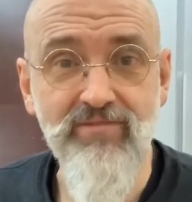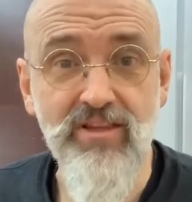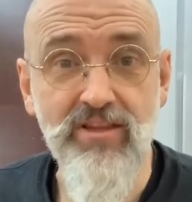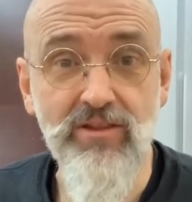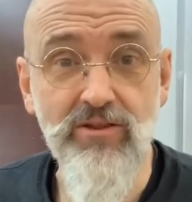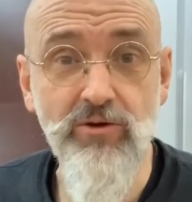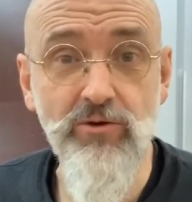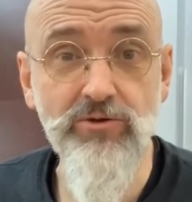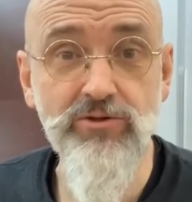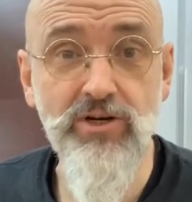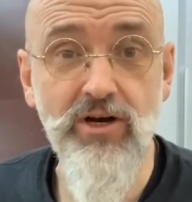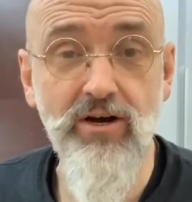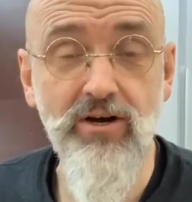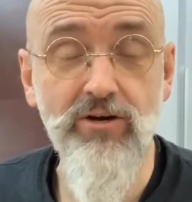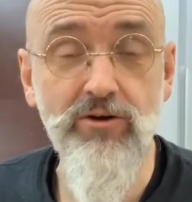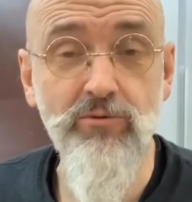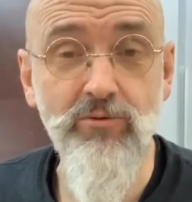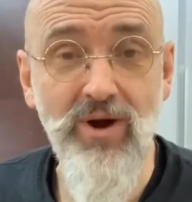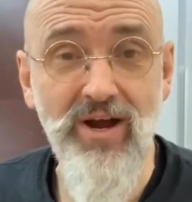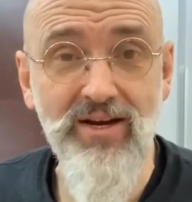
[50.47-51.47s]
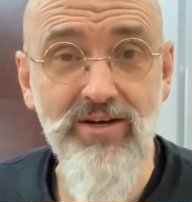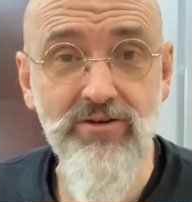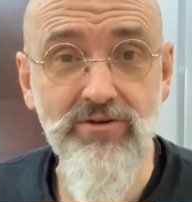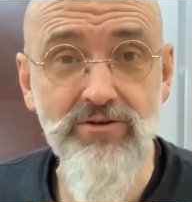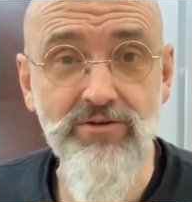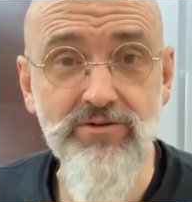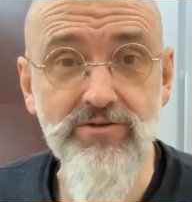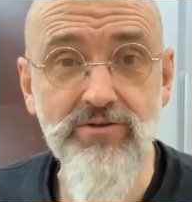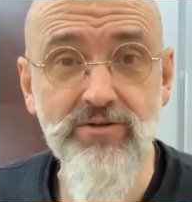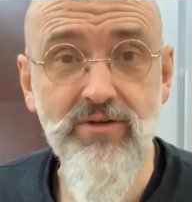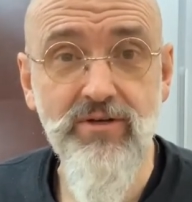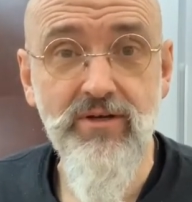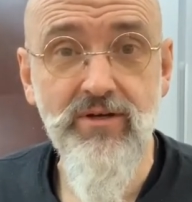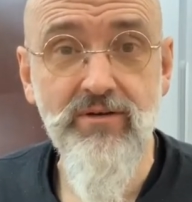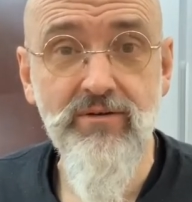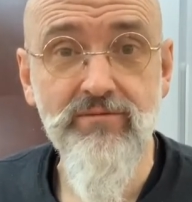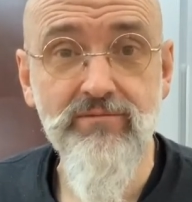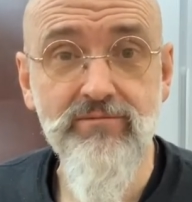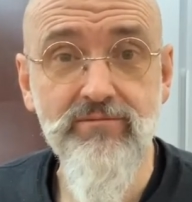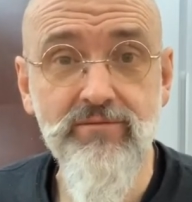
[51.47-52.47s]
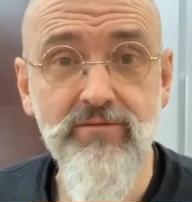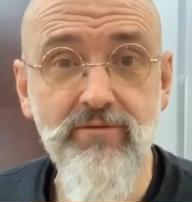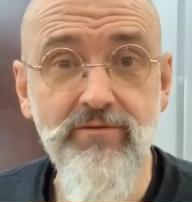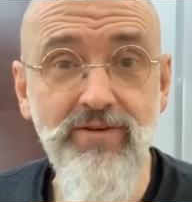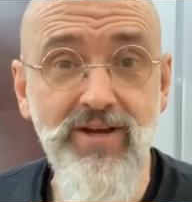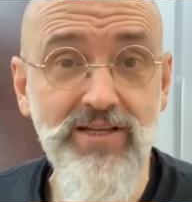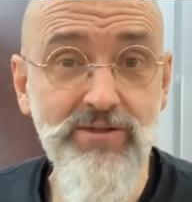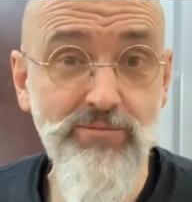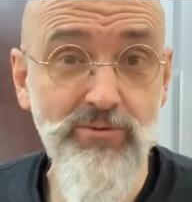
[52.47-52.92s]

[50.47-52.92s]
Those are grinders, face